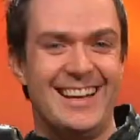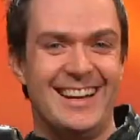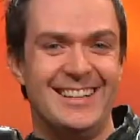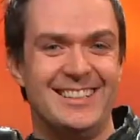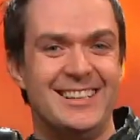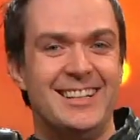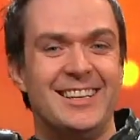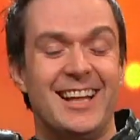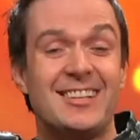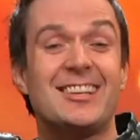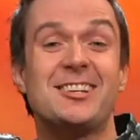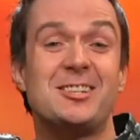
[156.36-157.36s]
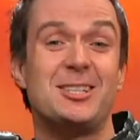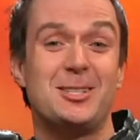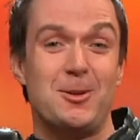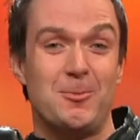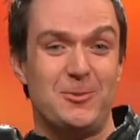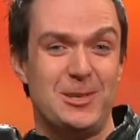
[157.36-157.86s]
uh, that's actually a
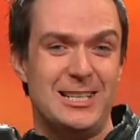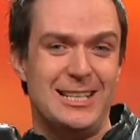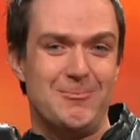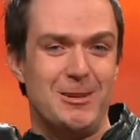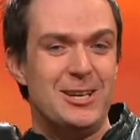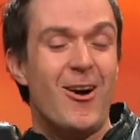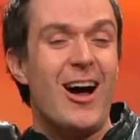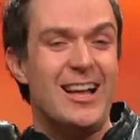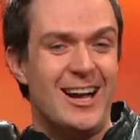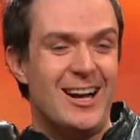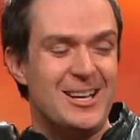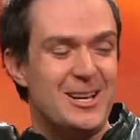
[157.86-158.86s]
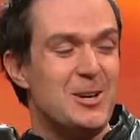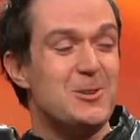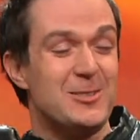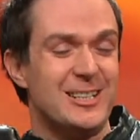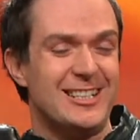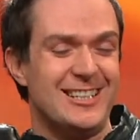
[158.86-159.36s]
term of endearment. No, I, I know
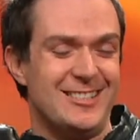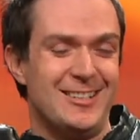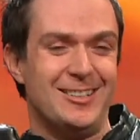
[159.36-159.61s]
who that is.